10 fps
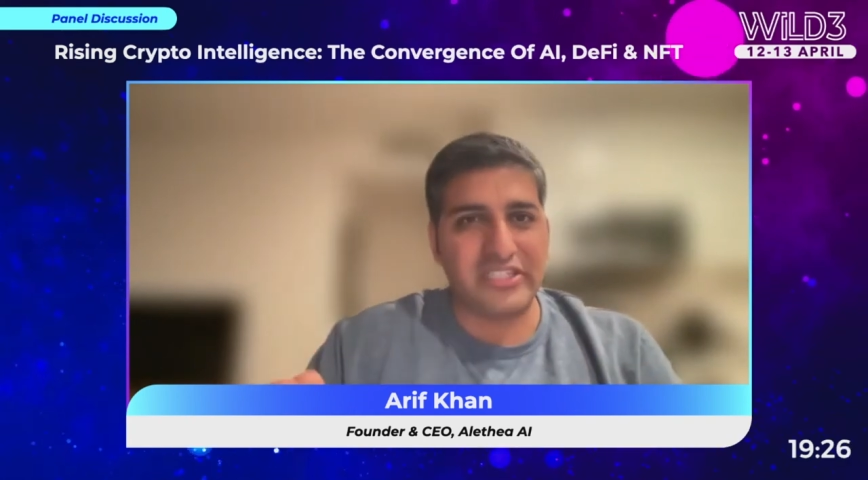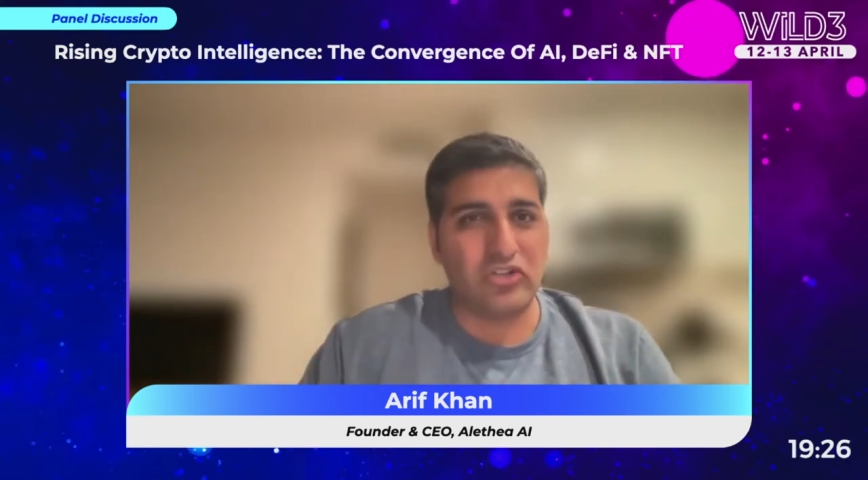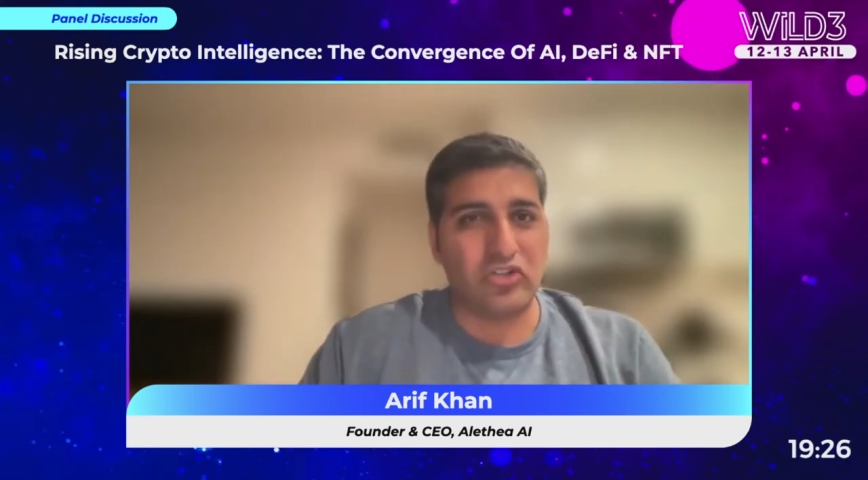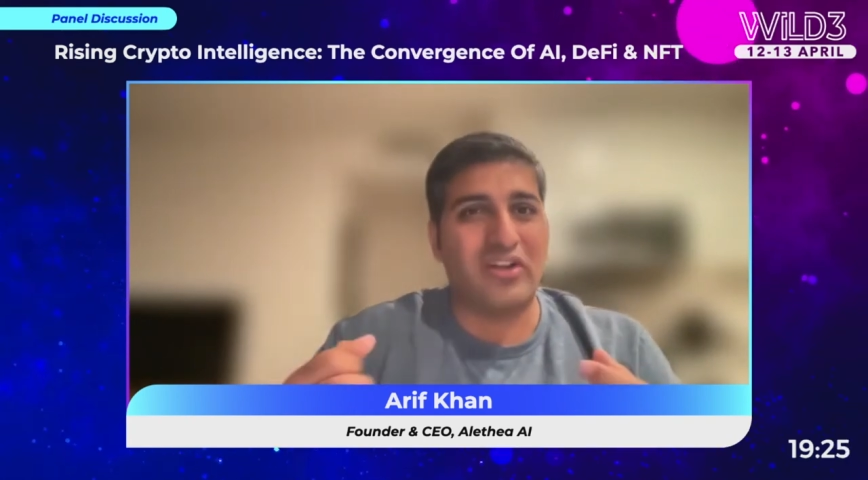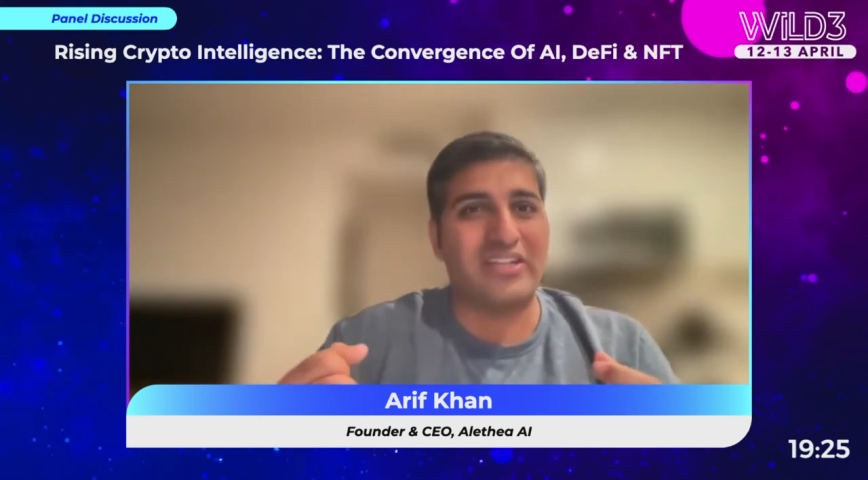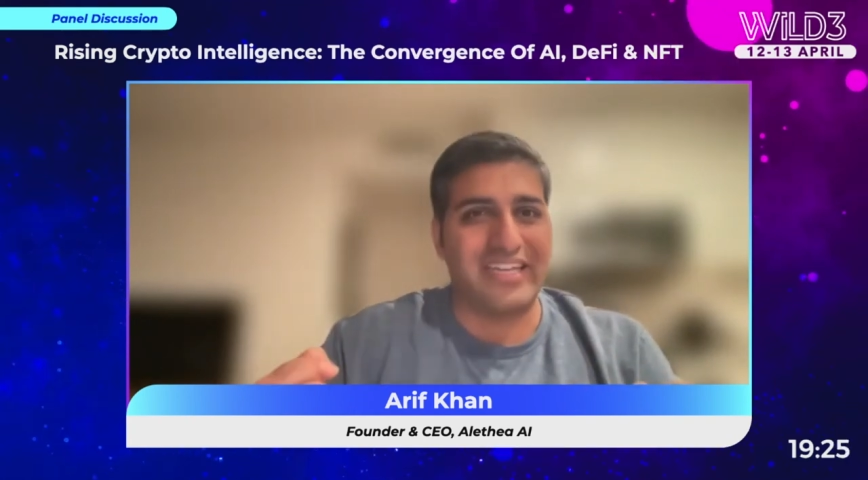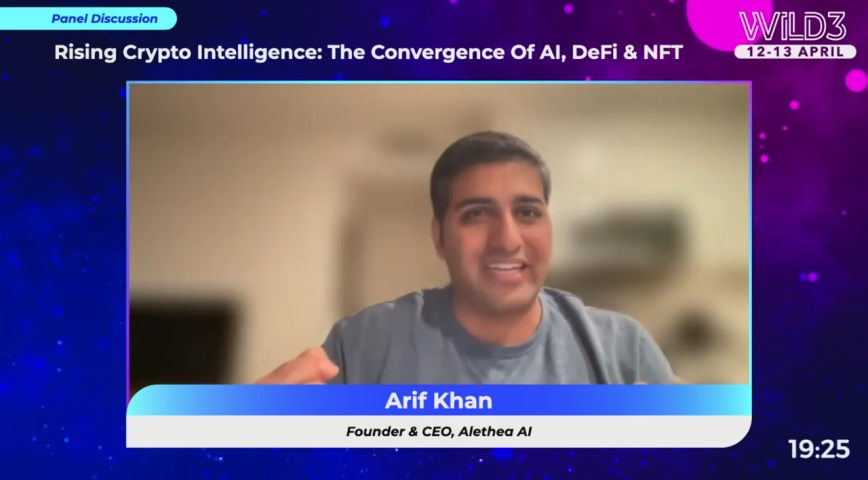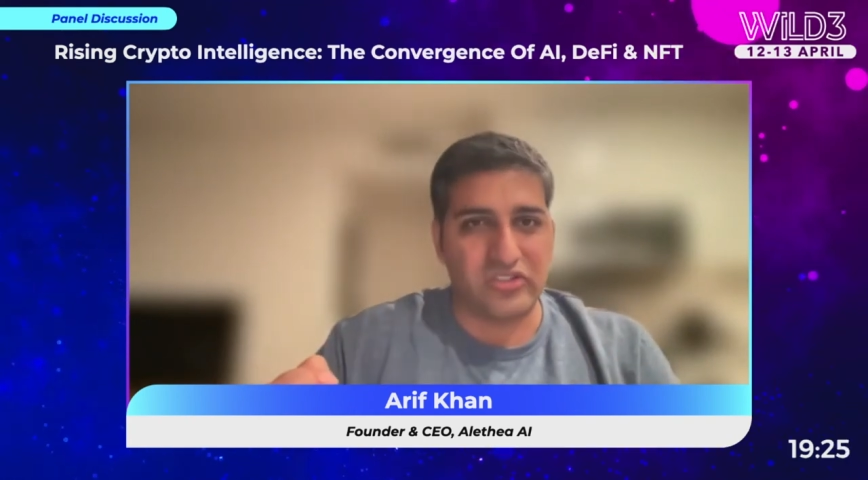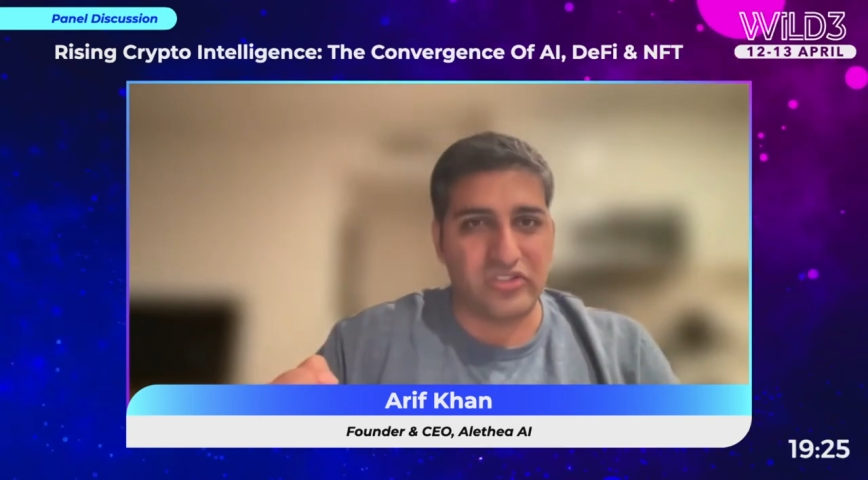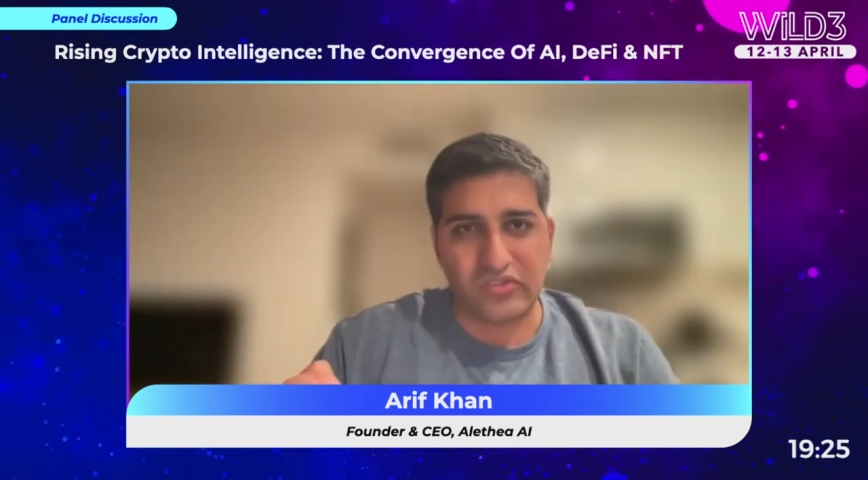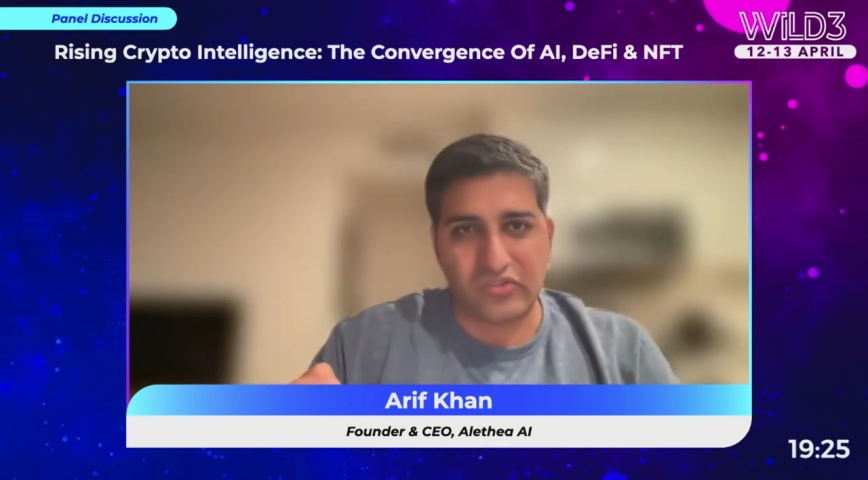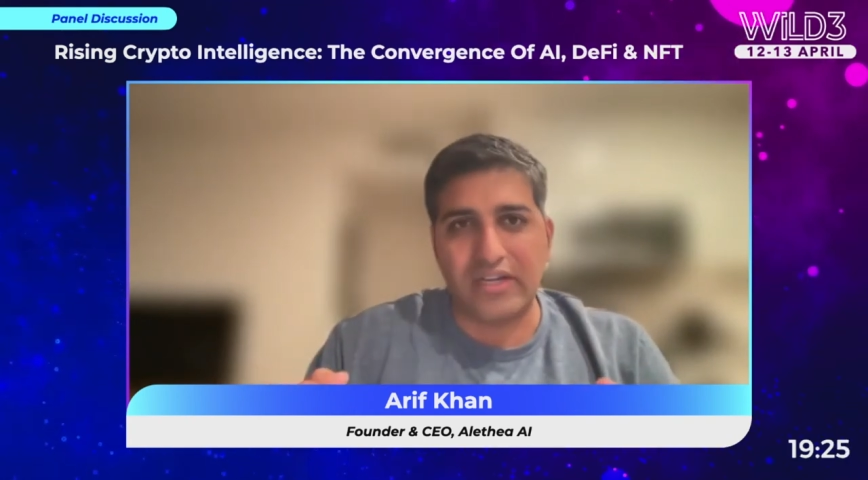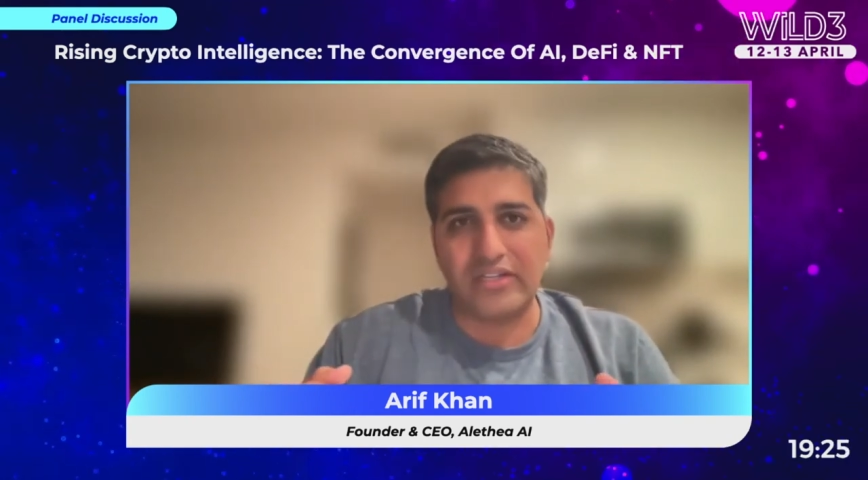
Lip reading: or trust engines, right?